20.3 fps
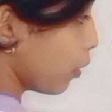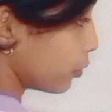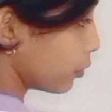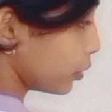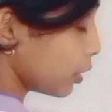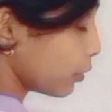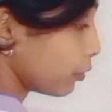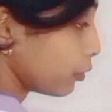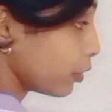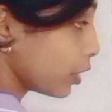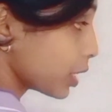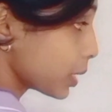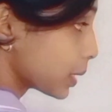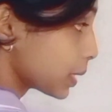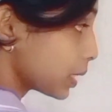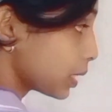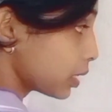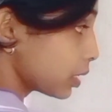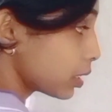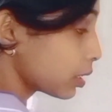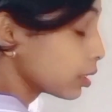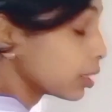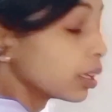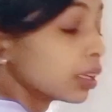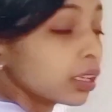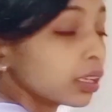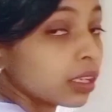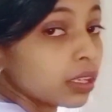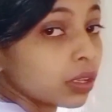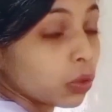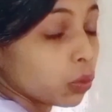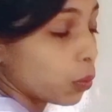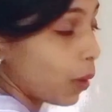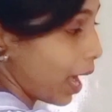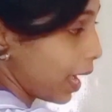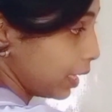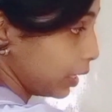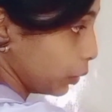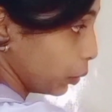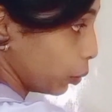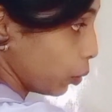of the first
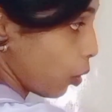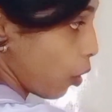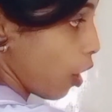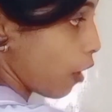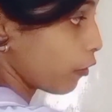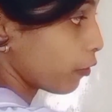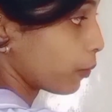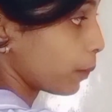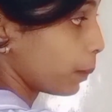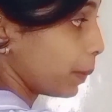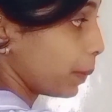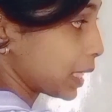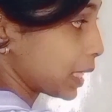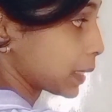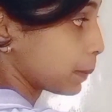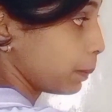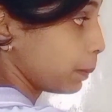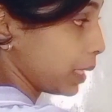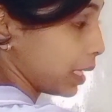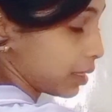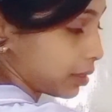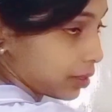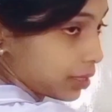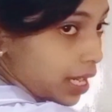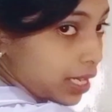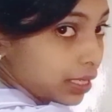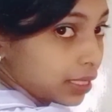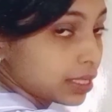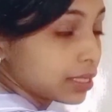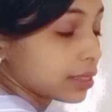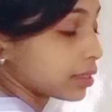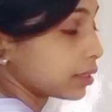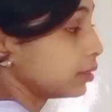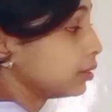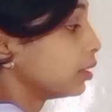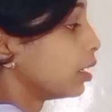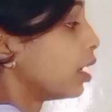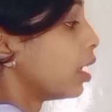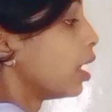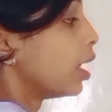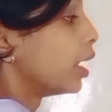value of plus plus, that is an
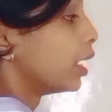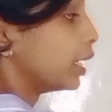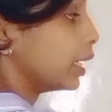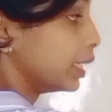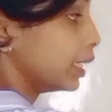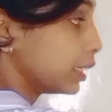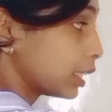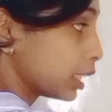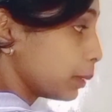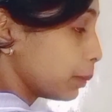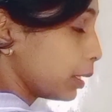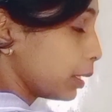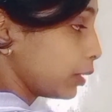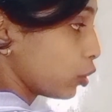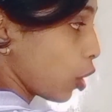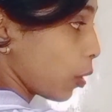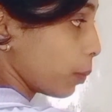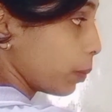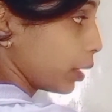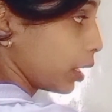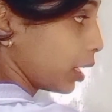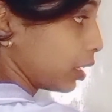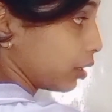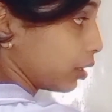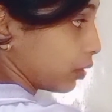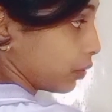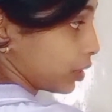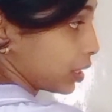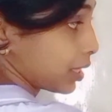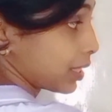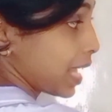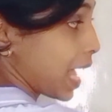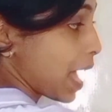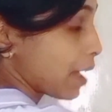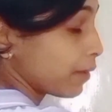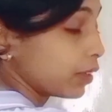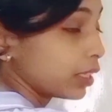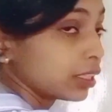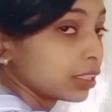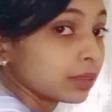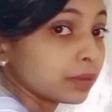increment operator which is
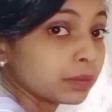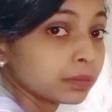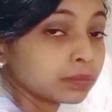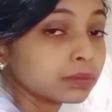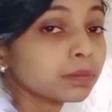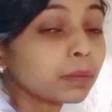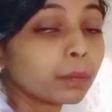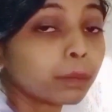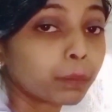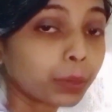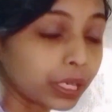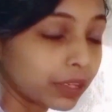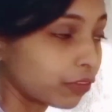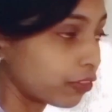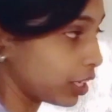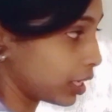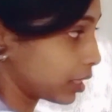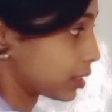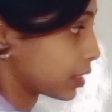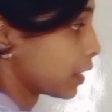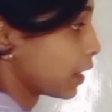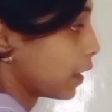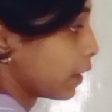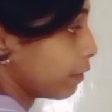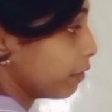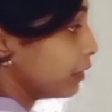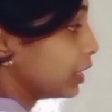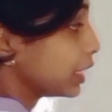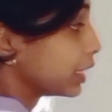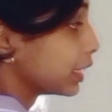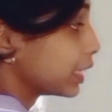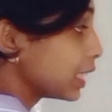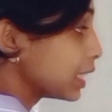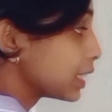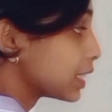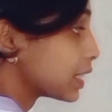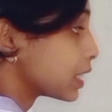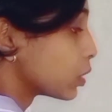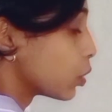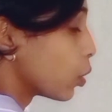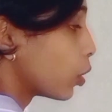having a prefix, will
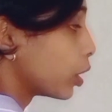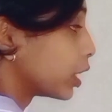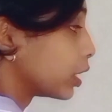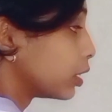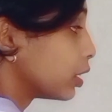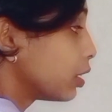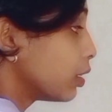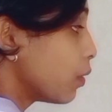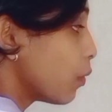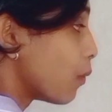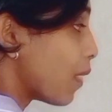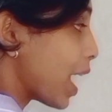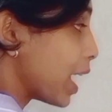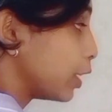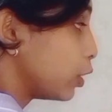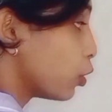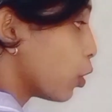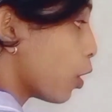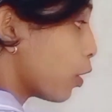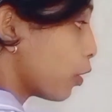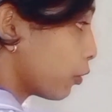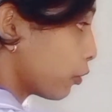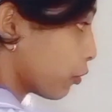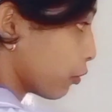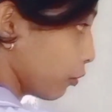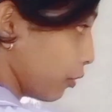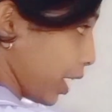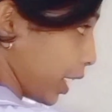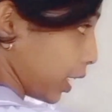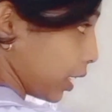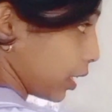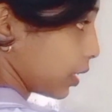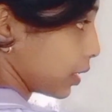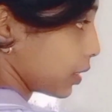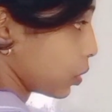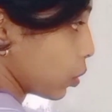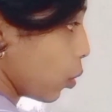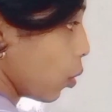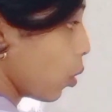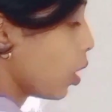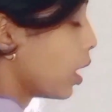get stored in the value of y.
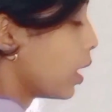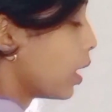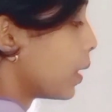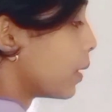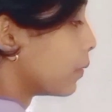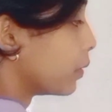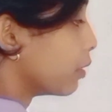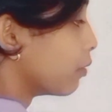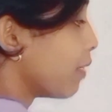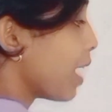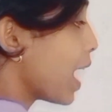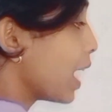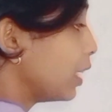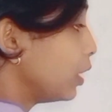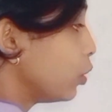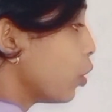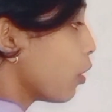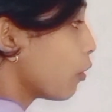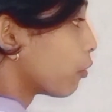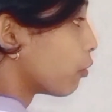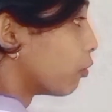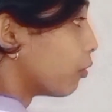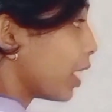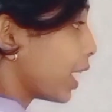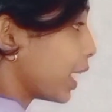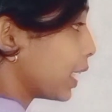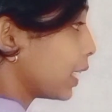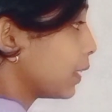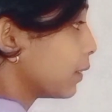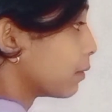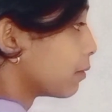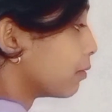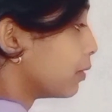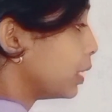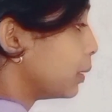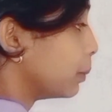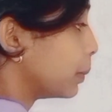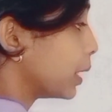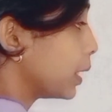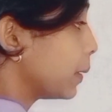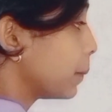So the value of y
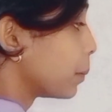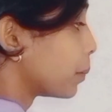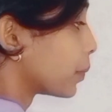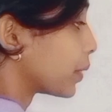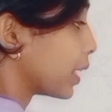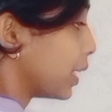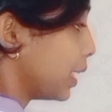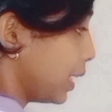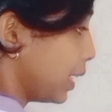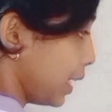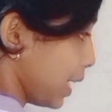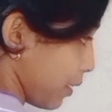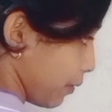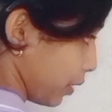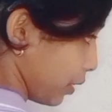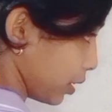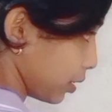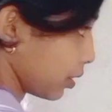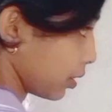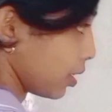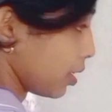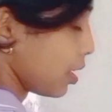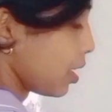will be 11,